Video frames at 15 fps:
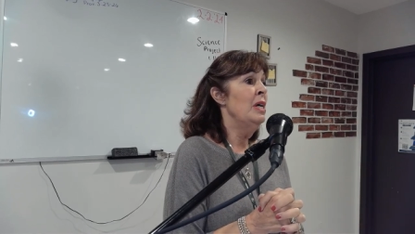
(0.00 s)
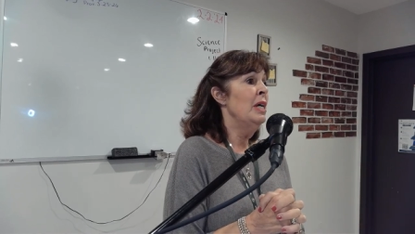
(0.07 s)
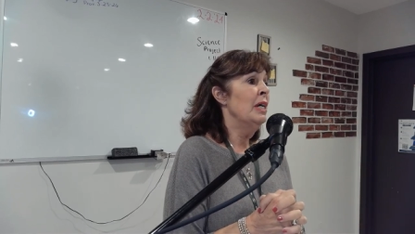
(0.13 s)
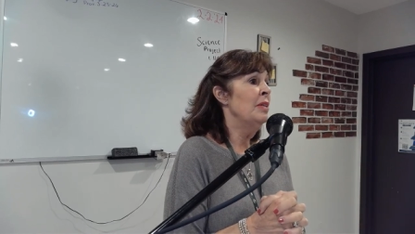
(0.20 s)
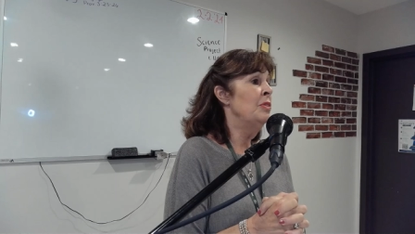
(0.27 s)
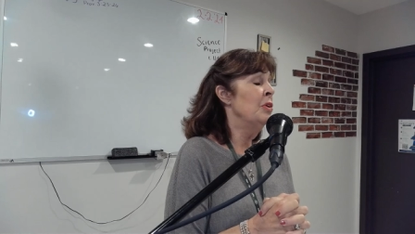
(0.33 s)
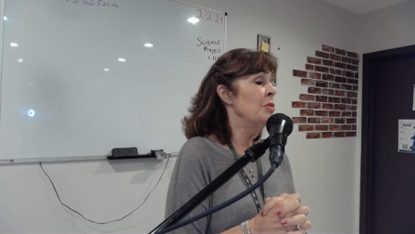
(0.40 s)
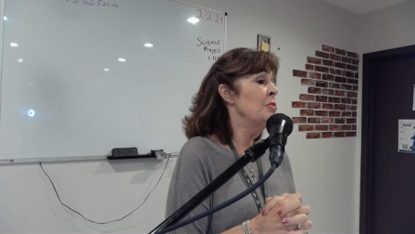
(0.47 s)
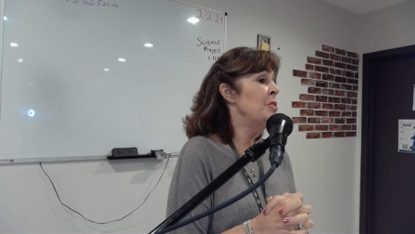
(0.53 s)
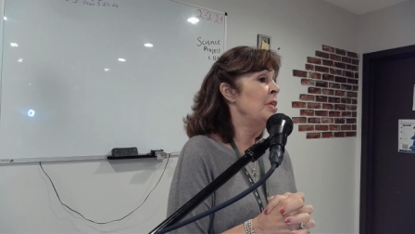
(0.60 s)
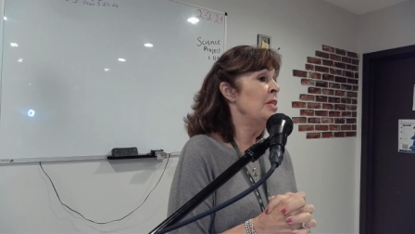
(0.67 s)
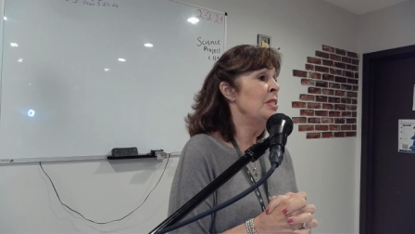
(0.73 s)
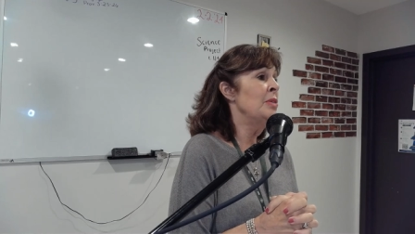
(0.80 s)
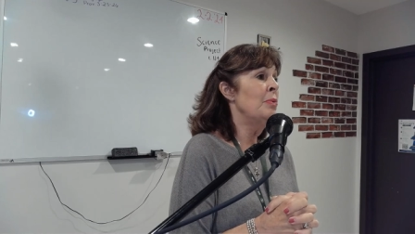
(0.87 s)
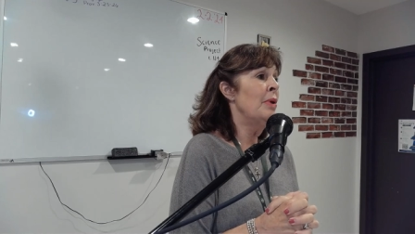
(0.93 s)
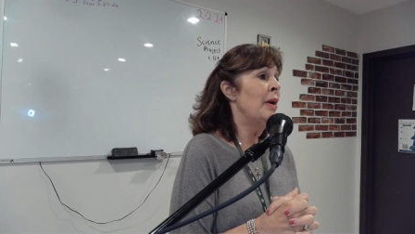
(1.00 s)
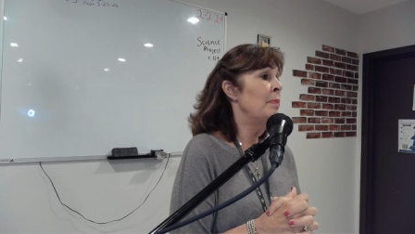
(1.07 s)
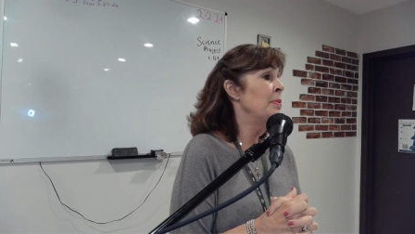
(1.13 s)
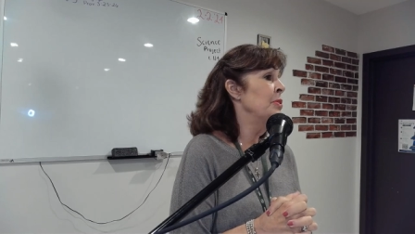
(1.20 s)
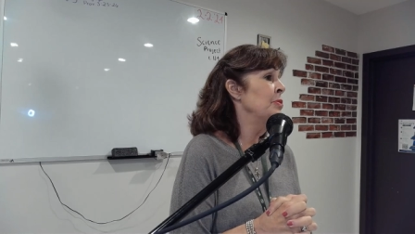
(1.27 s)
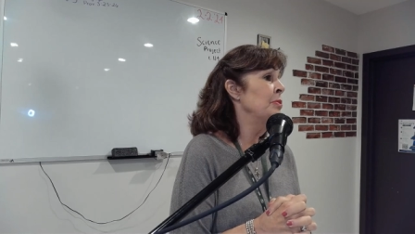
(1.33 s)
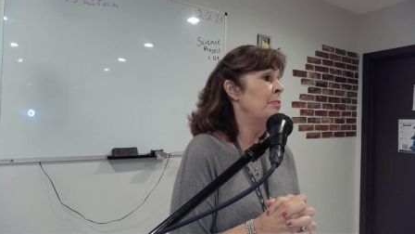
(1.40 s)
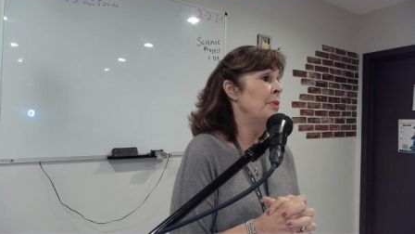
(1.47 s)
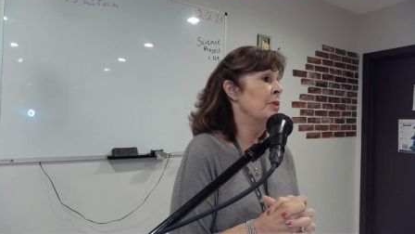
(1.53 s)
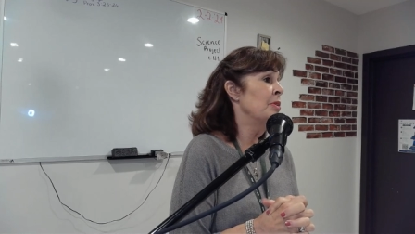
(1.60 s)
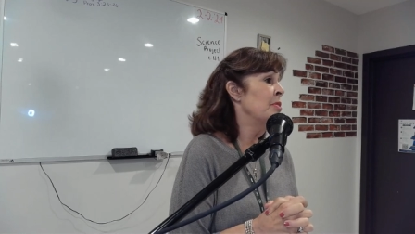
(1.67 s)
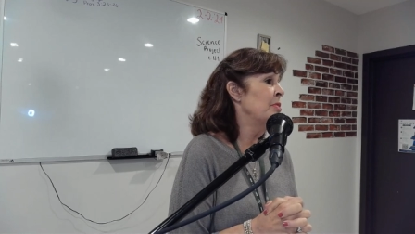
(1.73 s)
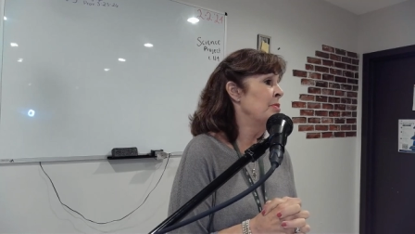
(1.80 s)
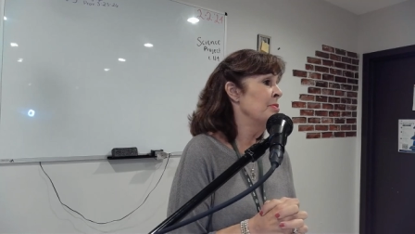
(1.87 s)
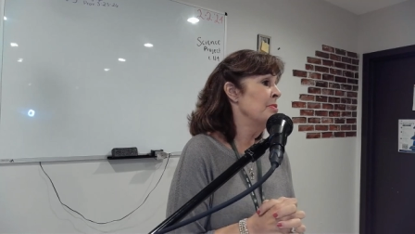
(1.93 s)
And those days there were absolute
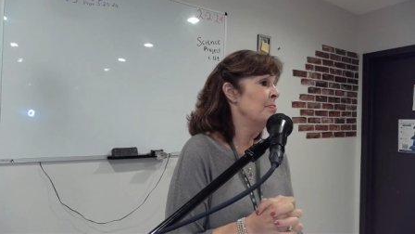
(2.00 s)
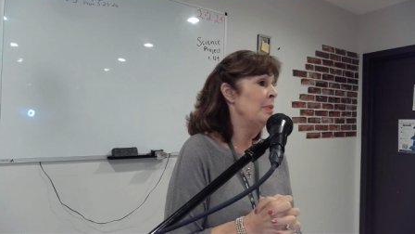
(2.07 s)
miracles.